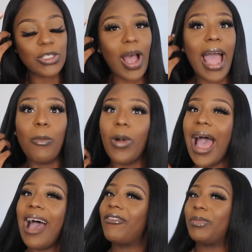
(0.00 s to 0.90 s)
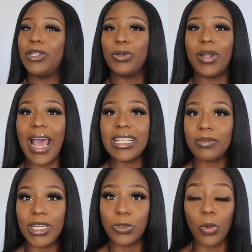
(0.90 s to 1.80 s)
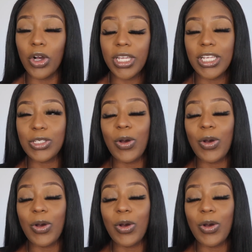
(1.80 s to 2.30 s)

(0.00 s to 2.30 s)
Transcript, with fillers: So I haven't been doing as much walking.